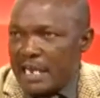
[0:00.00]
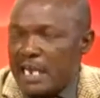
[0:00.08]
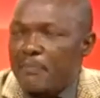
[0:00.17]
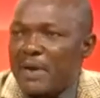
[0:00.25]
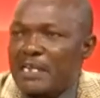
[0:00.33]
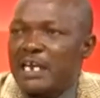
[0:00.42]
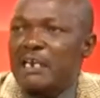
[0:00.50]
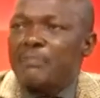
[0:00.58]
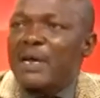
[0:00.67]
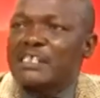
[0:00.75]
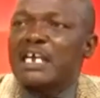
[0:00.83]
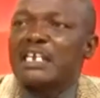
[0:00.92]

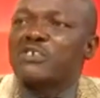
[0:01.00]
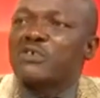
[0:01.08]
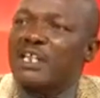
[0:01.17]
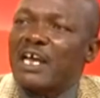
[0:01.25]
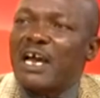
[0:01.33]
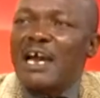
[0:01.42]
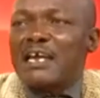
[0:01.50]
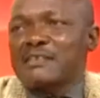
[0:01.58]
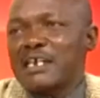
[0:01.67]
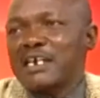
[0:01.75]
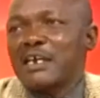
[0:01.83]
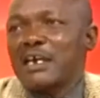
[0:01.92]
8% is on the higher
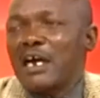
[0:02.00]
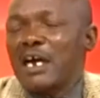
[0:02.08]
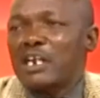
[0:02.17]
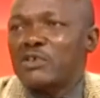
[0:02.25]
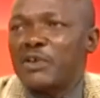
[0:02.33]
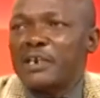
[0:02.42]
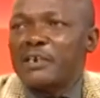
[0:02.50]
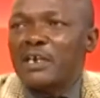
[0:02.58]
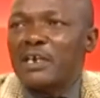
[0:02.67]
side, okay. Uh, Doreen.